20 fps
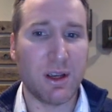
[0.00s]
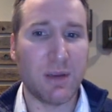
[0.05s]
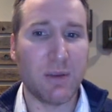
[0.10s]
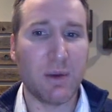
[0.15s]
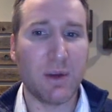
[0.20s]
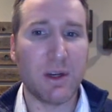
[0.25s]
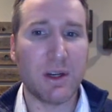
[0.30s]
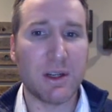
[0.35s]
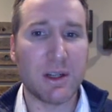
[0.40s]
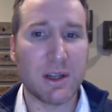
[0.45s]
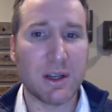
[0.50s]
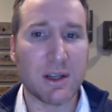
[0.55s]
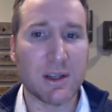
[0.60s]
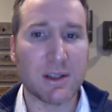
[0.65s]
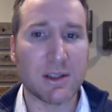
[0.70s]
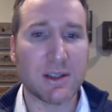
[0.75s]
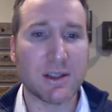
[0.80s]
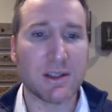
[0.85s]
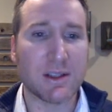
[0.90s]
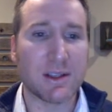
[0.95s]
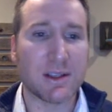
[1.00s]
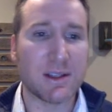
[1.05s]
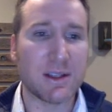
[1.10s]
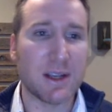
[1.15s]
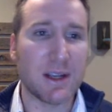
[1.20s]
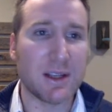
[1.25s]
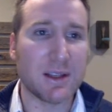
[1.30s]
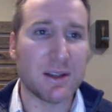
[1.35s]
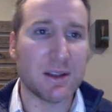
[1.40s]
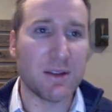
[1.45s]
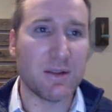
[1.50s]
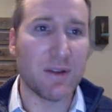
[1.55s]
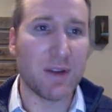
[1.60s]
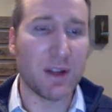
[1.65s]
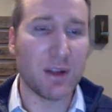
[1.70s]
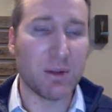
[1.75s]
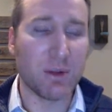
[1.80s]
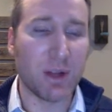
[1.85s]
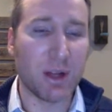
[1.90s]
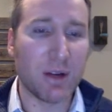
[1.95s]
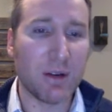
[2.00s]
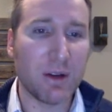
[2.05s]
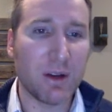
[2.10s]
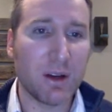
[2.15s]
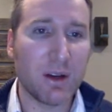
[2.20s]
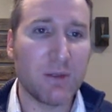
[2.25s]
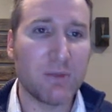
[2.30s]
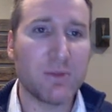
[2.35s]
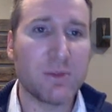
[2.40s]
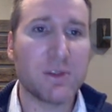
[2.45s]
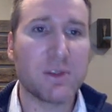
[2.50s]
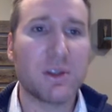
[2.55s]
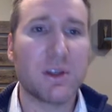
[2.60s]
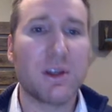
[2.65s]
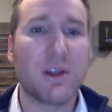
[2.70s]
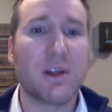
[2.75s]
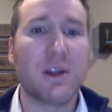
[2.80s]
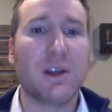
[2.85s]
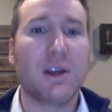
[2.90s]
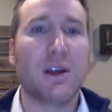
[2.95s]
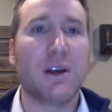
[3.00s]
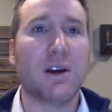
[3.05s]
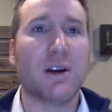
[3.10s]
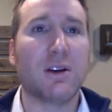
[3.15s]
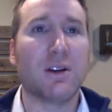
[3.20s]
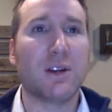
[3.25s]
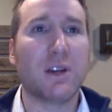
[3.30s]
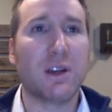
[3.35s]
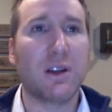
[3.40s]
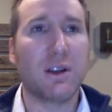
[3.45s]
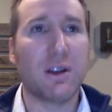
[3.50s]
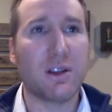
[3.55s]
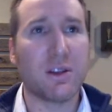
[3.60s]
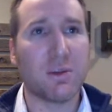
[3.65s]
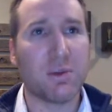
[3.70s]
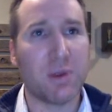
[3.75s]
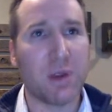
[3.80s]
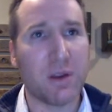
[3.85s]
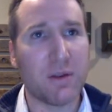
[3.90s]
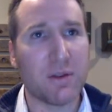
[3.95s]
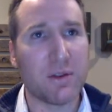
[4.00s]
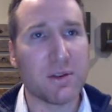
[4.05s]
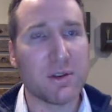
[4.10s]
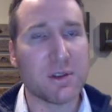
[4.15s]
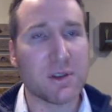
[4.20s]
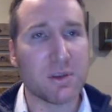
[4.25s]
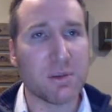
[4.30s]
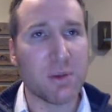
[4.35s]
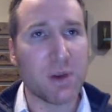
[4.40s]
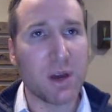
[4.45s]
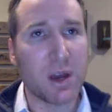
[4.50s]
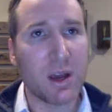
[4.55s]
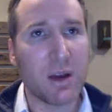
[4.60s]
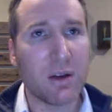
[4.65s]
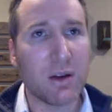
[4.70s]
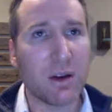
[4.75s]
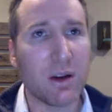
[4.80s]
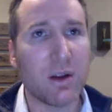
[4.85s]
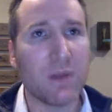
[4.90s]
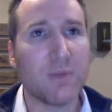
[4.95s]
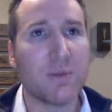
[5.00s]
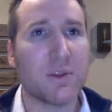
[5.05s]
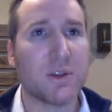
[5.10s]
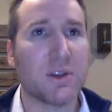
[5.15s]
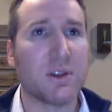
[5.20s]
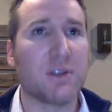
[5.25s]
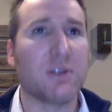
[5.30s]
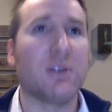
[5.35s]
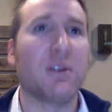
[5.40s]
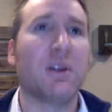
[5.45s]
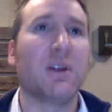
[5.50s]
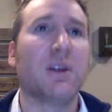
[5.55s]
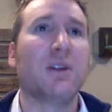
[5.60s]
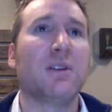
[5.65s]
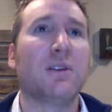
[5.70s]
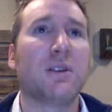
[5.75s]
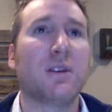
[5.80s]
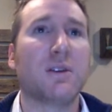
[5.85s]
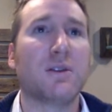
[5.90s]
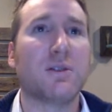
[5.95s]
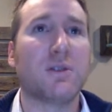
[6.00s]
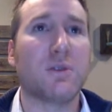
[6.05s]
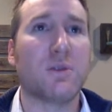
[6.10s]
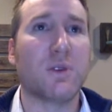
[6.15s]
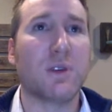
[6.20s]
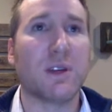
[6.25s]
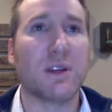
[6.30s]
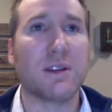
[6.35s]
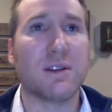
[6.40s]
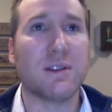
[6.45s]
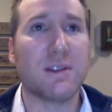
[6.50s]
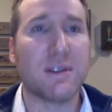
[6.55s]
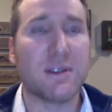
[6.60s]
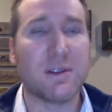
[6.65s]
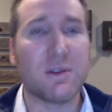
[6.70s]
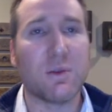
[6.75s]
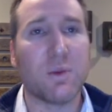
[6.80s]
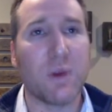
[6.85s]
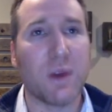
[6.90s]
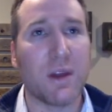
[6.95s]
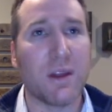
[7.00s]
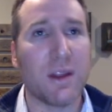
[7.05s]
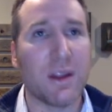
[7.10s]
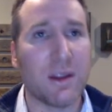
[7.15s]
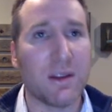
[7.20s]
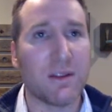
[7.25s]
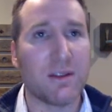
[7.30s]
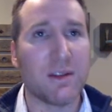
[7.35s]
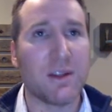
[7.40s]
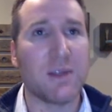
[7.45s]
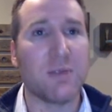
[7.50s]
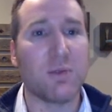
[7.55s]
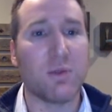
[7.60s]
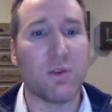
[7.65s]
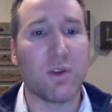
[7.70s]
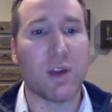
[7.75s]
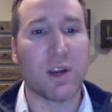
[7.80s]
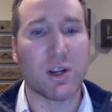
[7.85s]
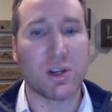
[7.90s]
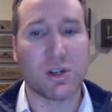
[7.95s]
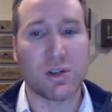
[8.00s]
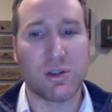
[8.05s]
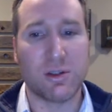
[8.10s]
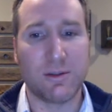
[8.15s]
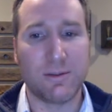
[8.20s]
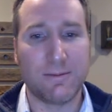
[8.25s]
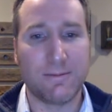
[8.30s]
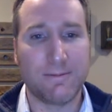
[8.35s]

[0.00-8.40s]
And what it does is it states the available outcomes, articulates preferences among outcomes, and does so in a consistent way that is deemed rational.